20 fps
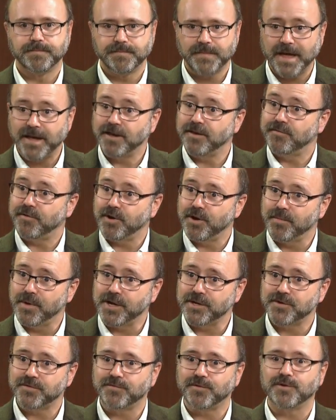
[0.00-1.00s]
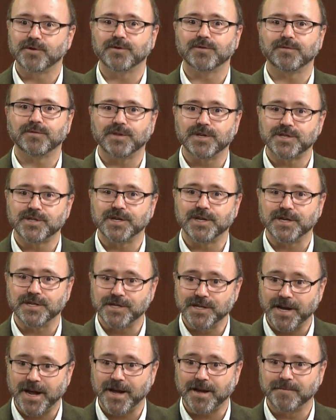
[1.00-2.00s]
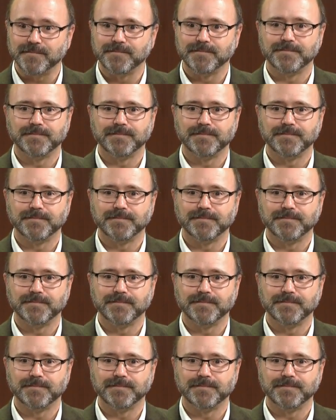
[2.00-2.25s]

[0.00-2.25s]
Thank you very much for listening today.